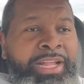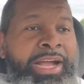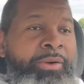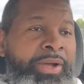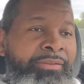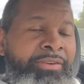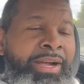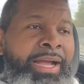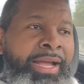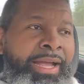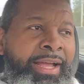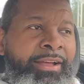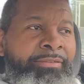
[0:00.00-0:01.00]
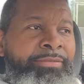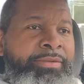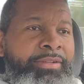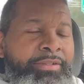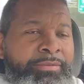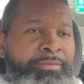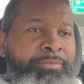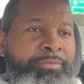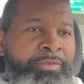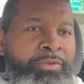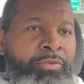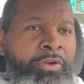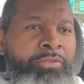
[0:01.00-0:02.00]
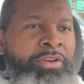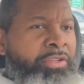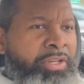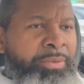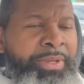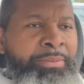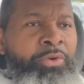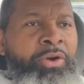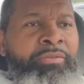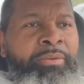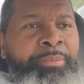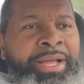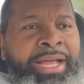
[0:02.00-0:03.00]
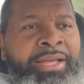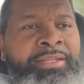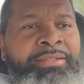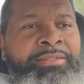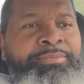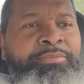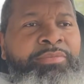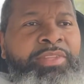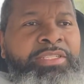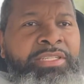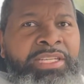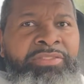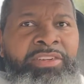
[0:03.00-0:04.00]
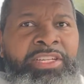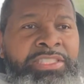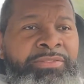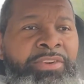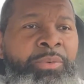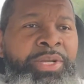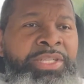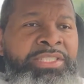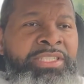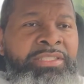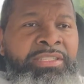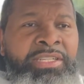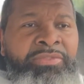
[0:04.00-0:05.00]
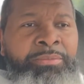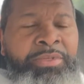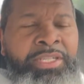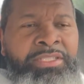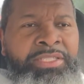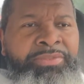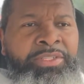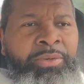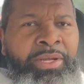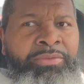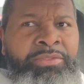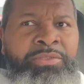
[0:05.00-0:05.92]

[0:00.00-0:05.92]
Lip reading: However, I have grown a little bit more of a palate to liver because I've always eaten liver mush, even though when I was